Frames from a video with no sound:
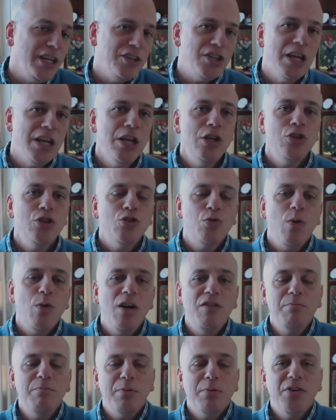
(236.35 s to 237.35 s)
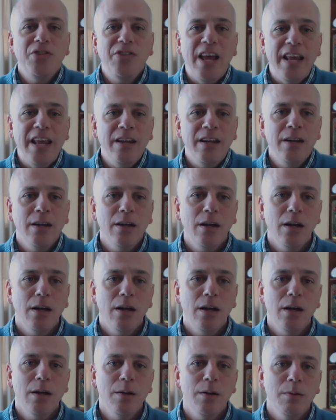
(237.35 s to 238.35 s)
It's 12%
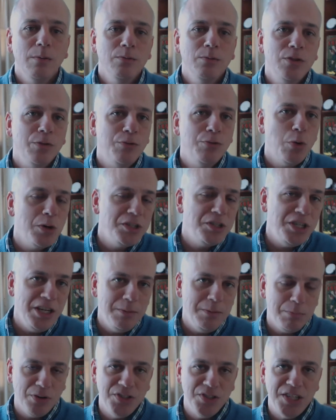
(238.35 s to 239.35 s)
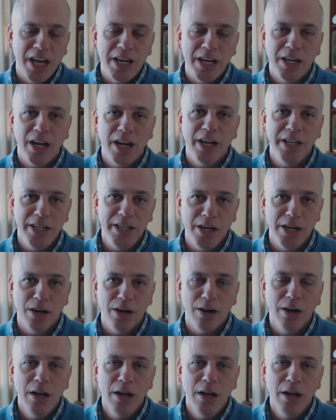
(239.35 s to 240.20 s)
to 14% a year.